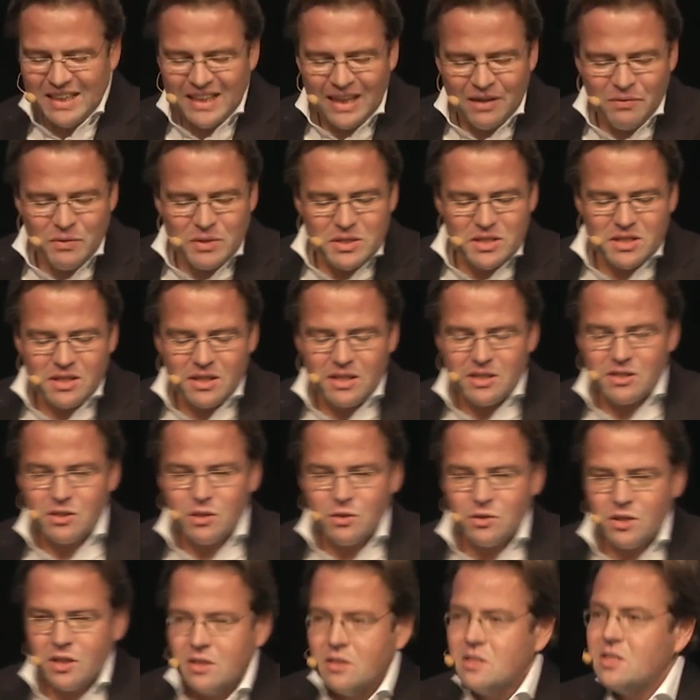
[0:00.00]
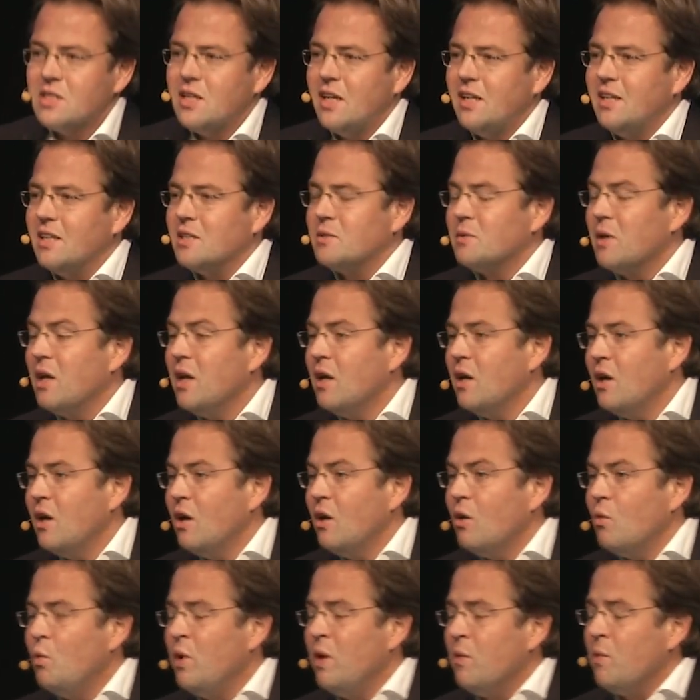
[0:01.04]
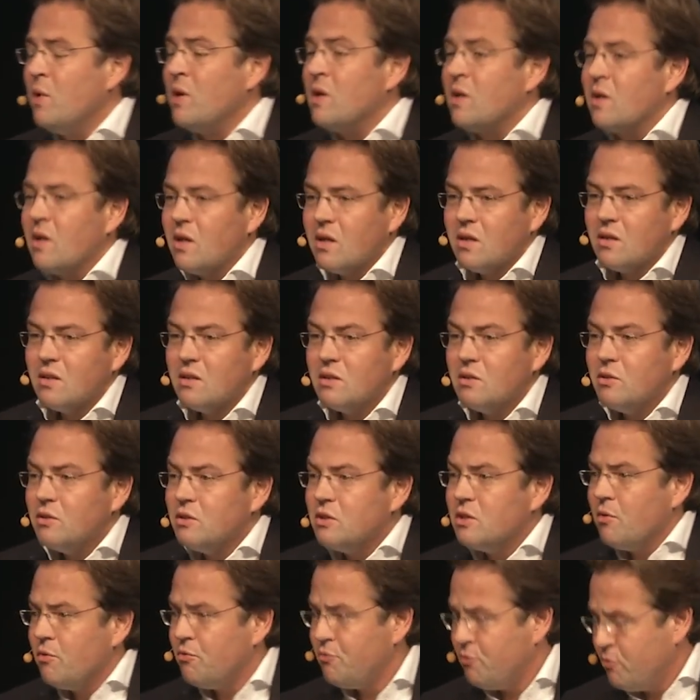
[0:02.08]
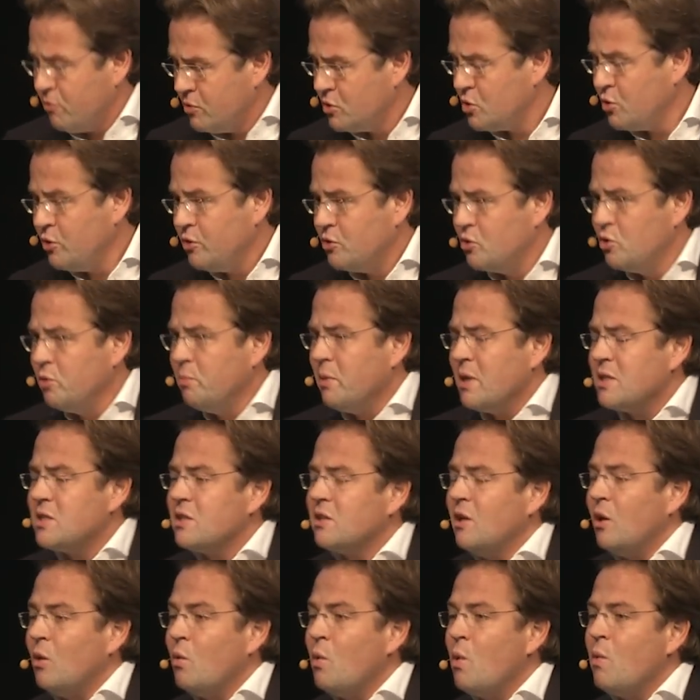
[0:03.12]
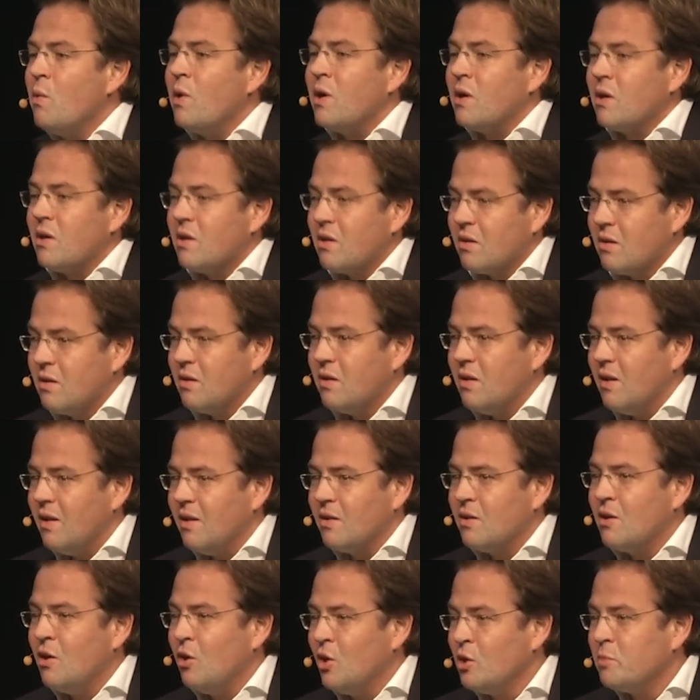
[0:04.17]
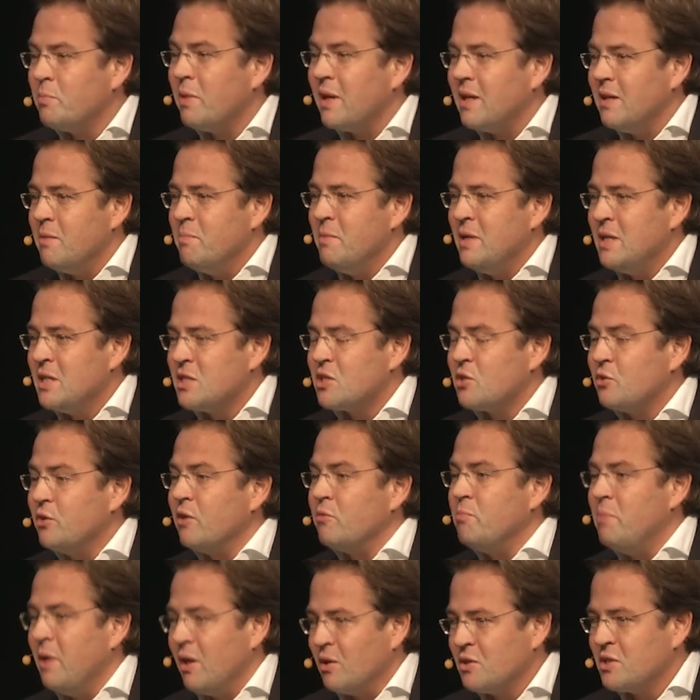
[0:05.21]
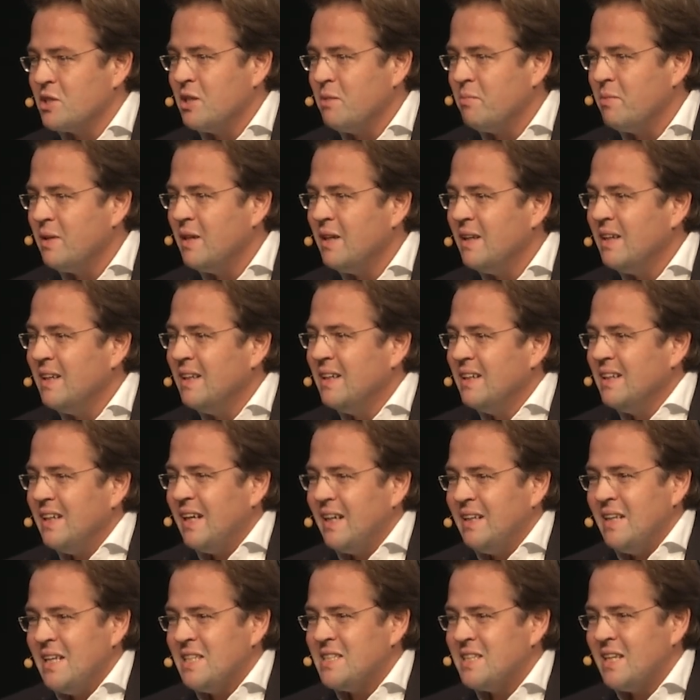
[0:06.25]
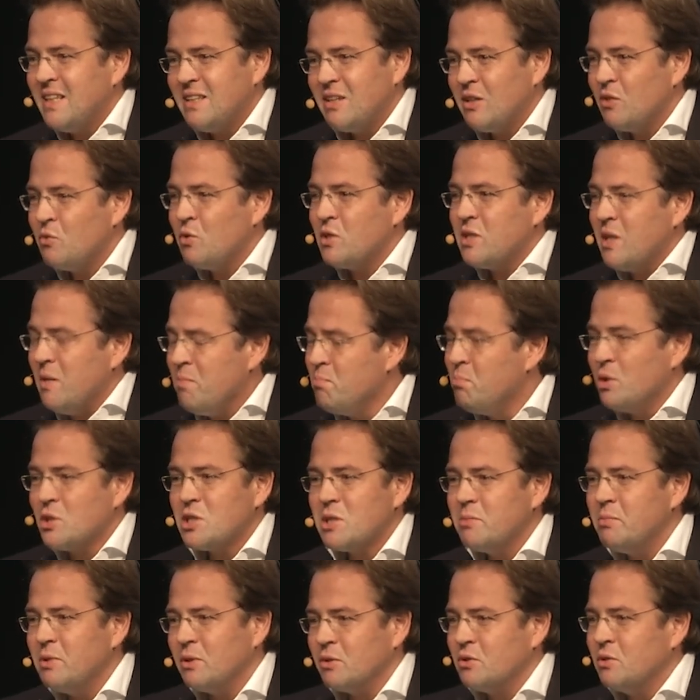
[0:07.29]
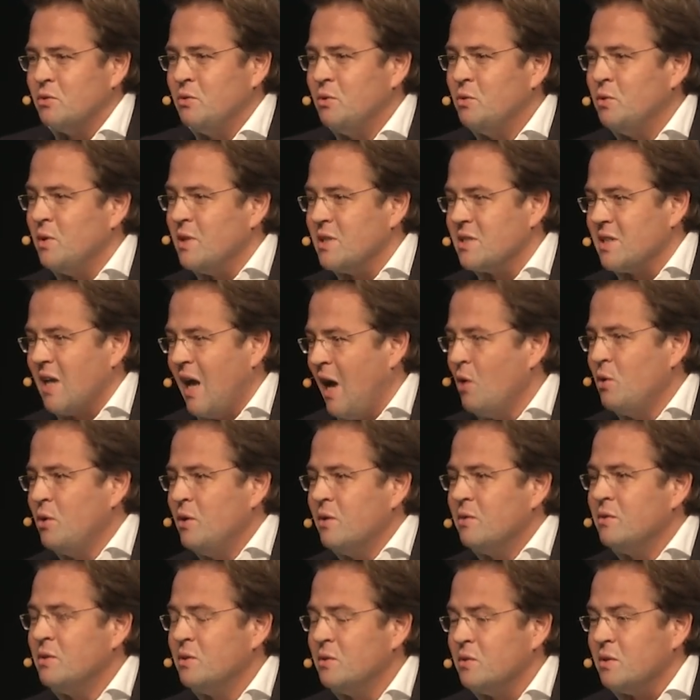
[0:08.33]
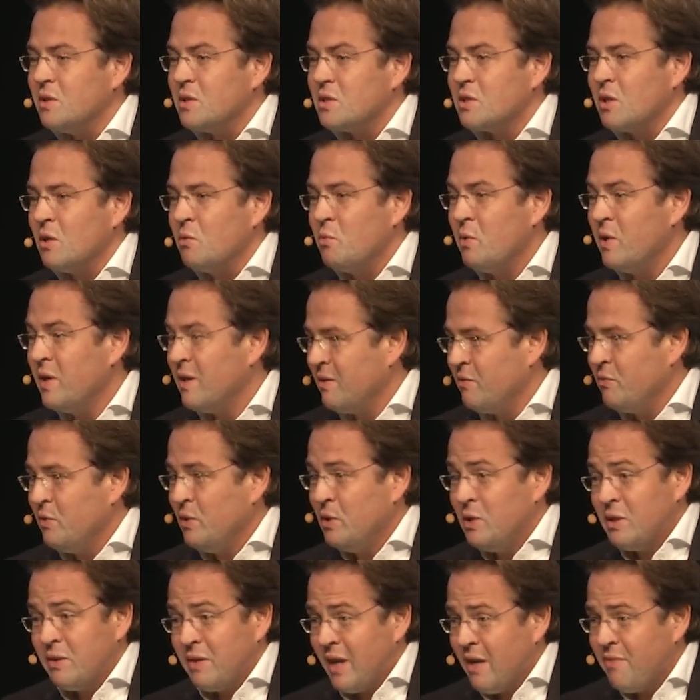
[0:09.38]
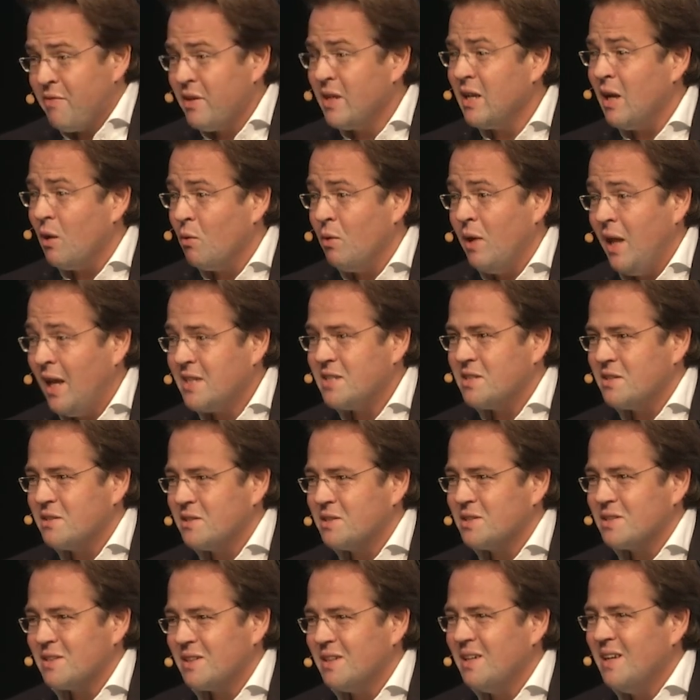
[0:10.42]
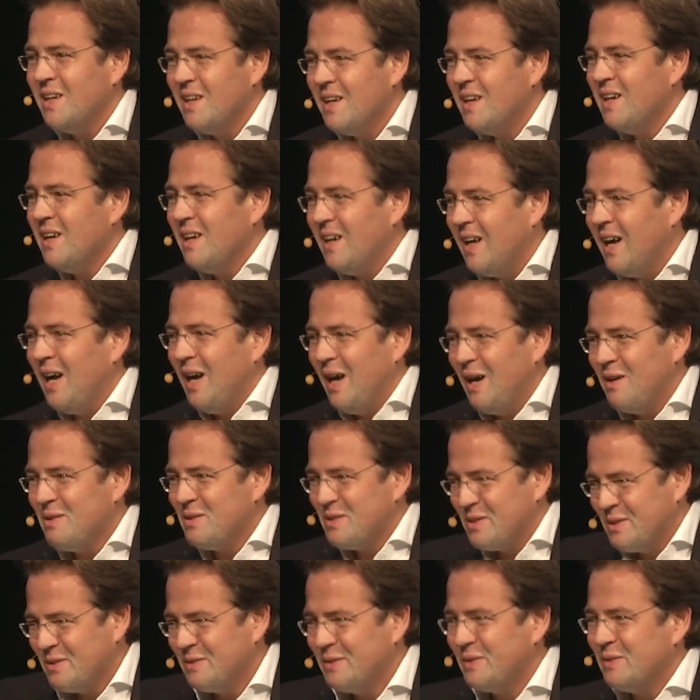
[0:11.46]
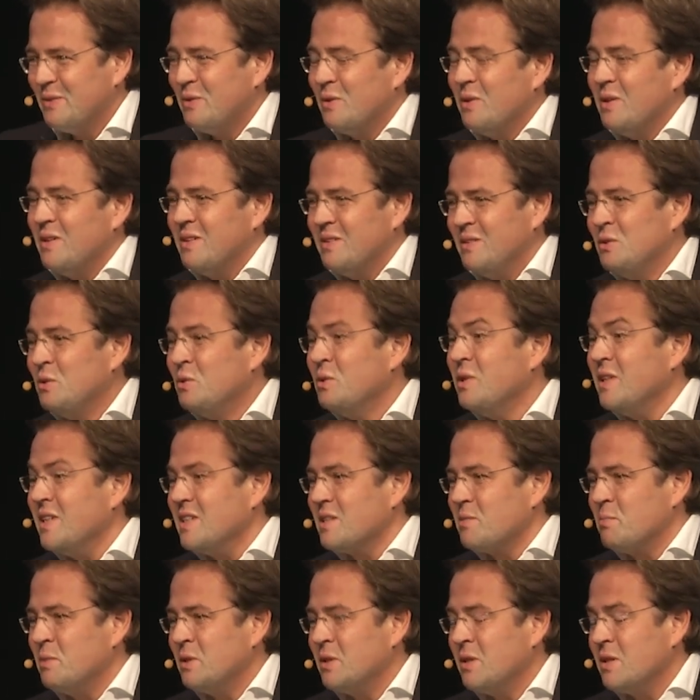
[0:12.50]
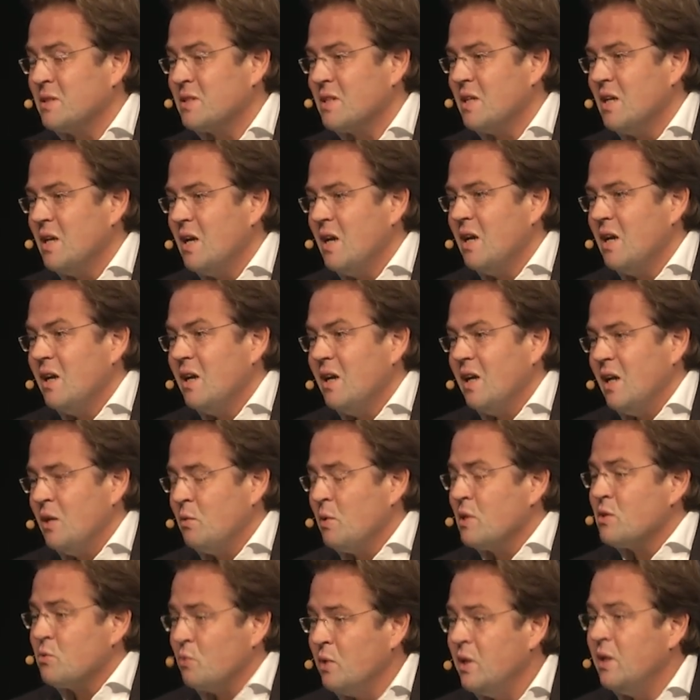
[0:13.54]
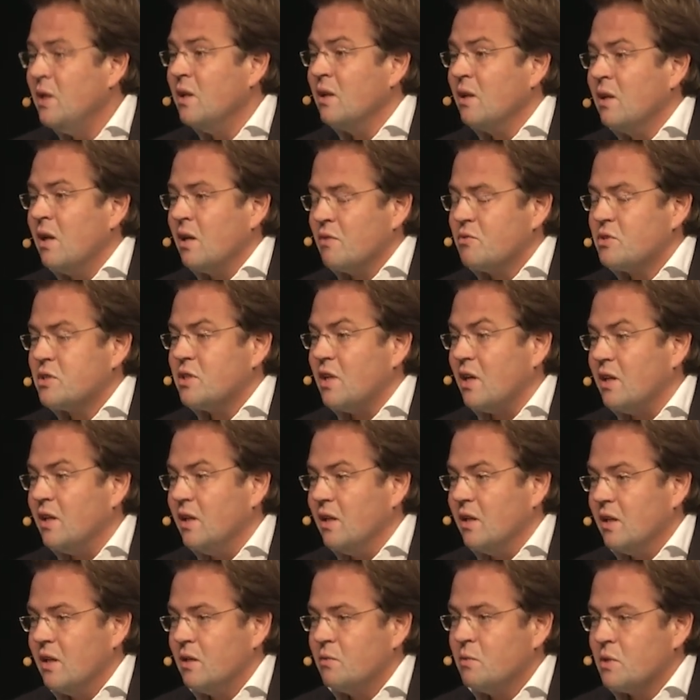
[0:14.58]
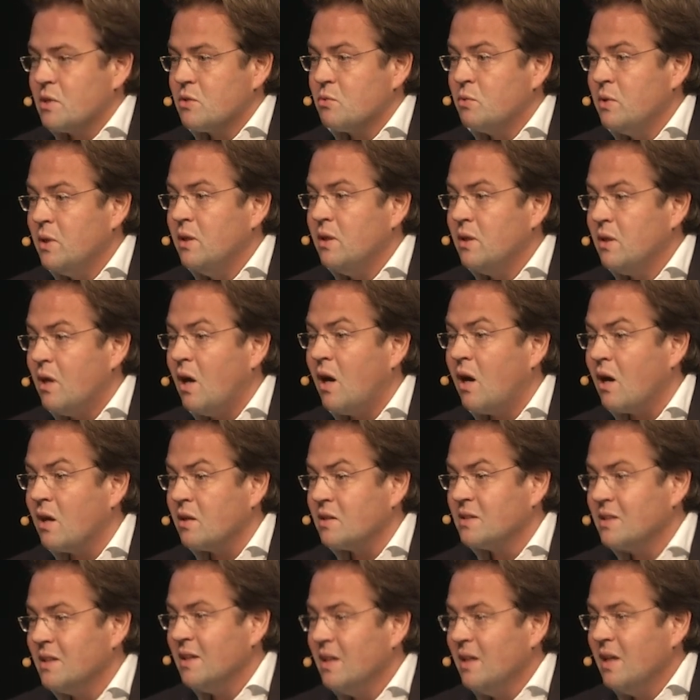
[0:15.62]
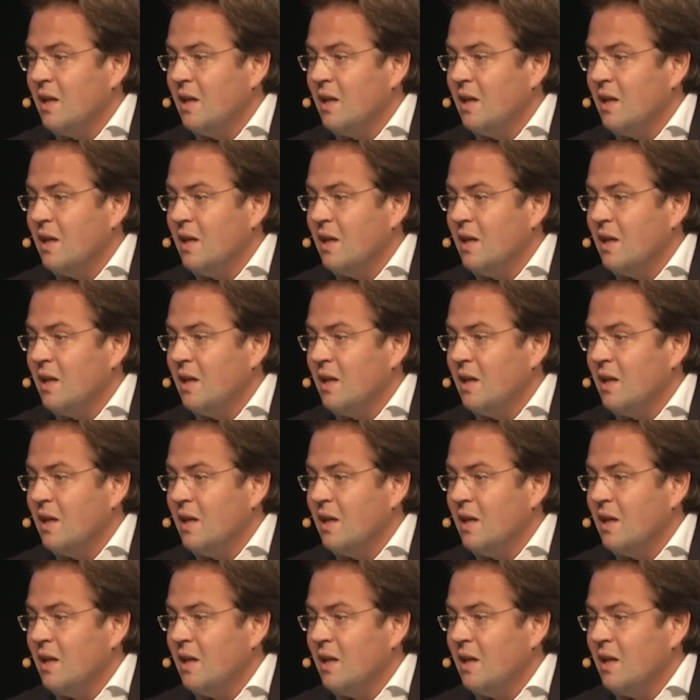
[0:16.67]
Yeah, it's good that you say this. We were, 2 months ago, we were called by the Ministry of Belgium, and they said it was impossible to do this. How do you do this? So we're giving now lectures how to do this, because it was really a lot of study. It was really hard.